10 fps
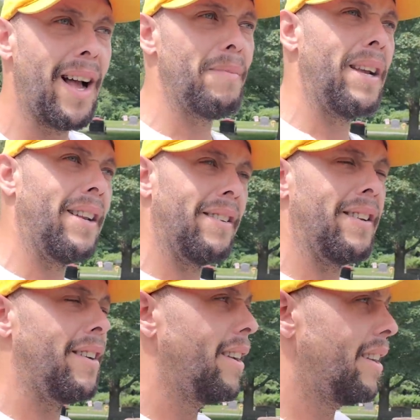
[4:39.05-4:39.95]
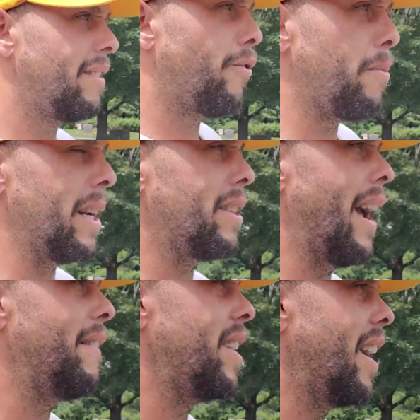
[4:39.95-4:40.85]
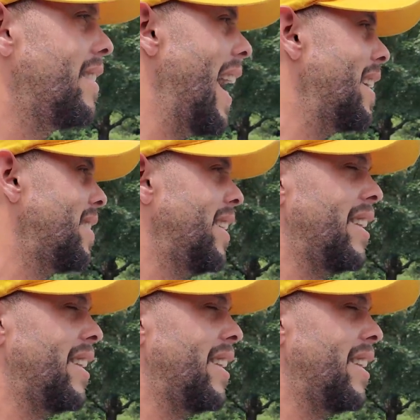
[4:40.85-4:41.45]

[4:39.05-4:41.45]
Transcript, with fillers: I mean, for me to have the audacity